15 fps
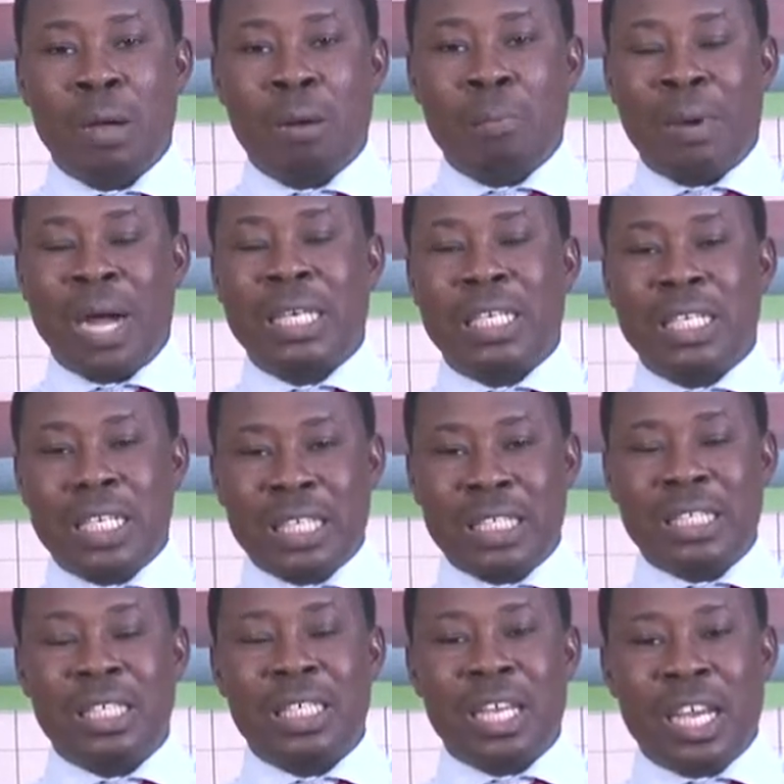but
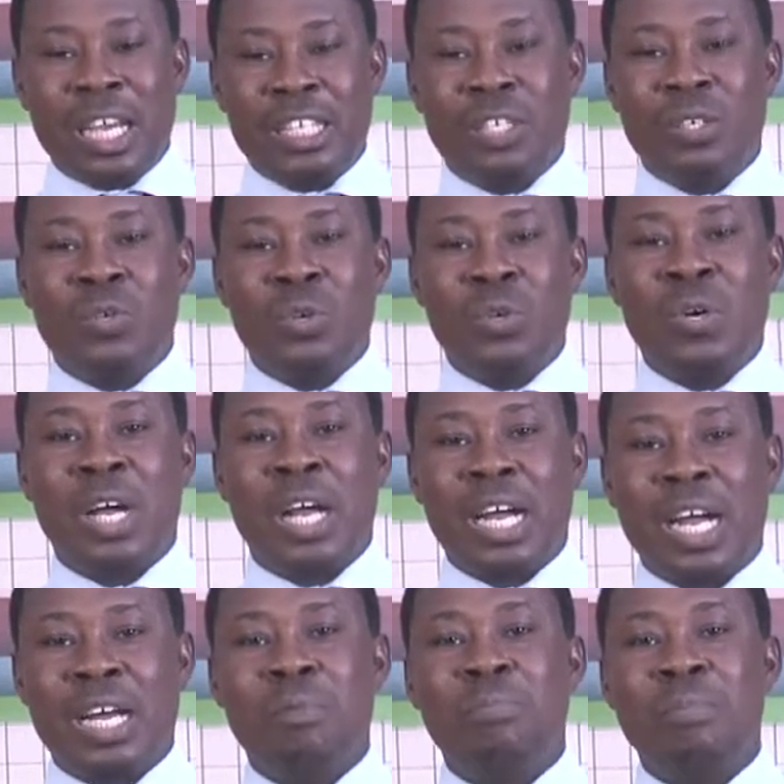this NGO
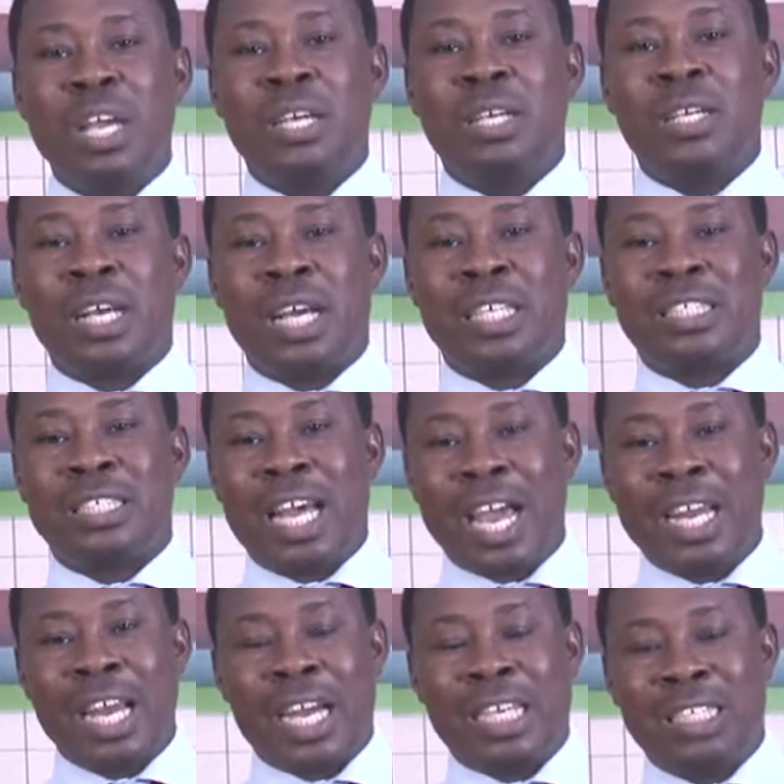can make a
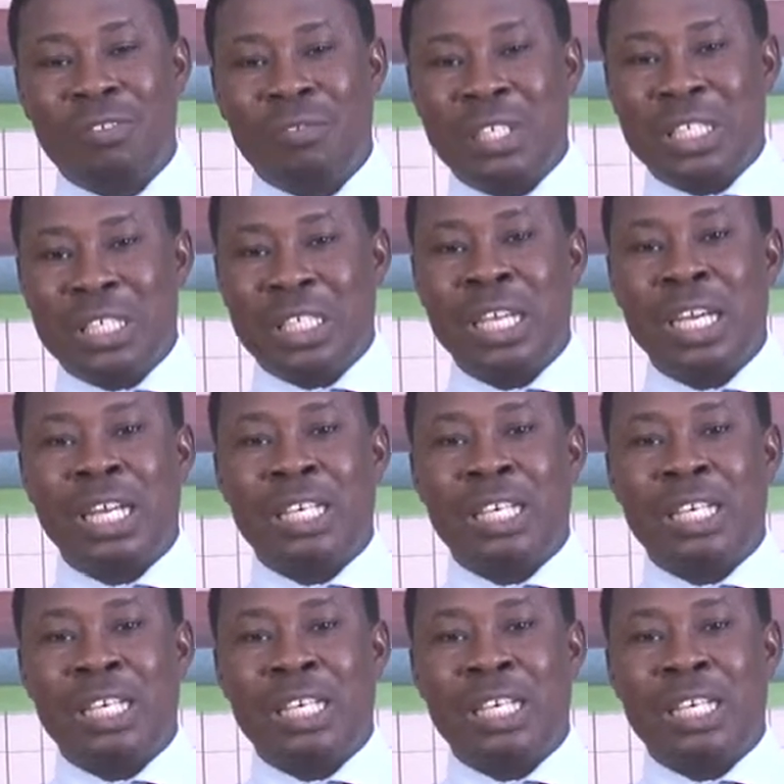side activity